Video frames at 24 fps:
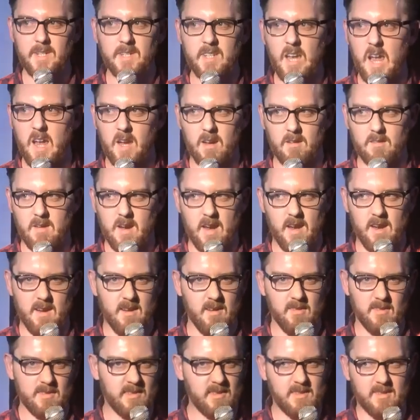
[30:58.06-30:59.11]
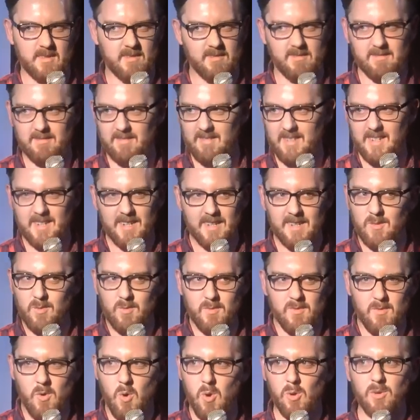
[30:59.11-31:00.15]
dick, right? You know?
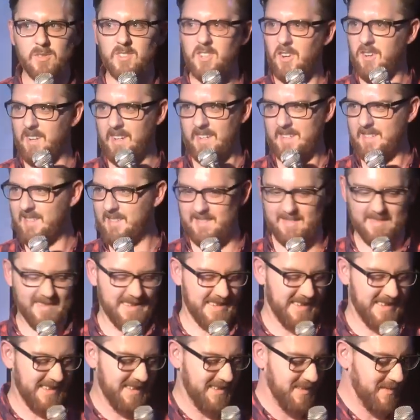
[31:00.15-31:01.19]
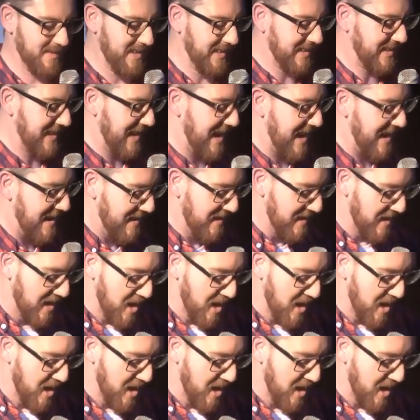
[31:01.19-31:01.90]
all done it. You know, but, uh,